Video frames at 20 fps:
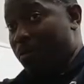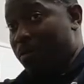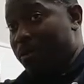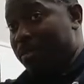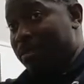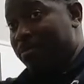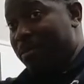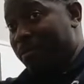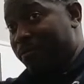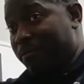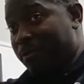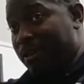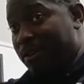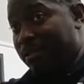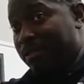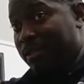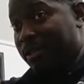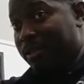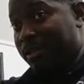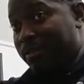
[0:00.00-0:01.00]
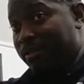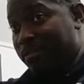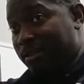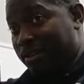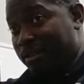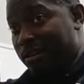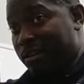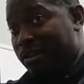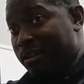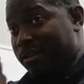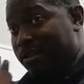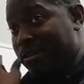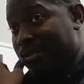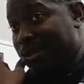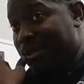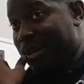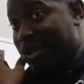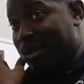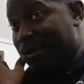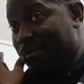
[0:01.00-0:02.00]
went to my fiance, my girl at the
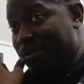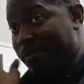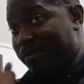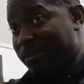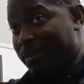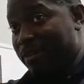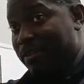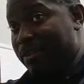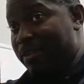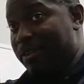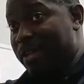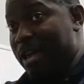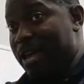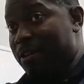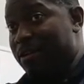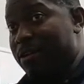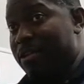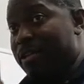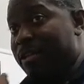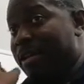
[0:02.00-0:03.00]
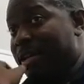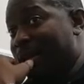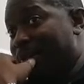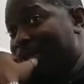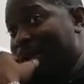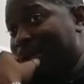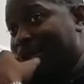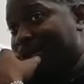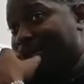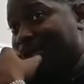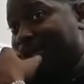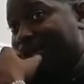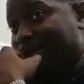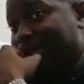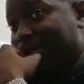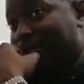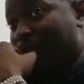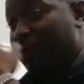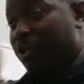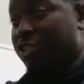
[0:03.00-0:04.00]
time, my fiance now, and I'm like, listen,
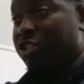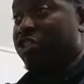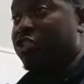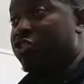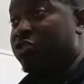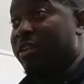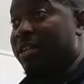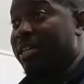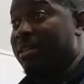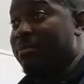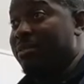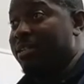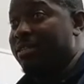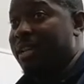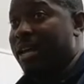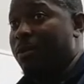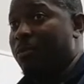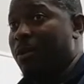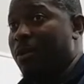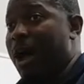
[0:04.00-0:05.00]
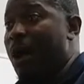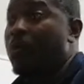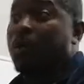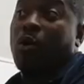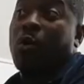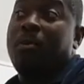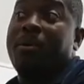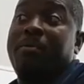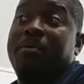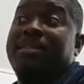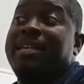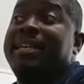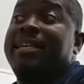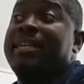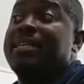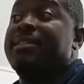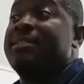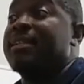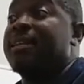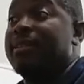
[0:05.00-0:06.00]
what's your dream? She's like, well, I want to open up a
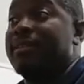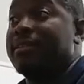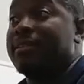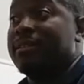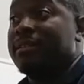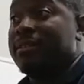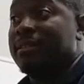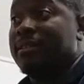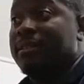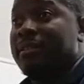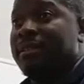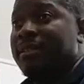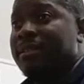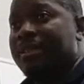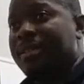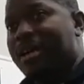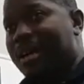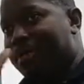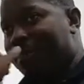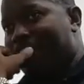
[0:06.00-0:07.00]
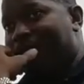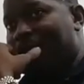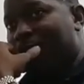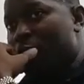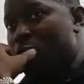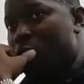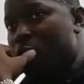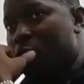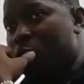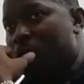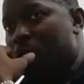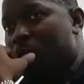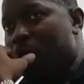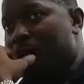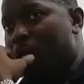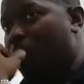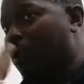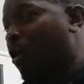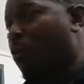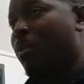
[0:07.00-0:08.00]
daycare center. I'm like, cool.
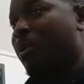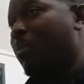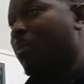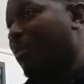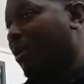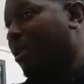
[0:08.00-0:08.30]
I want to open up a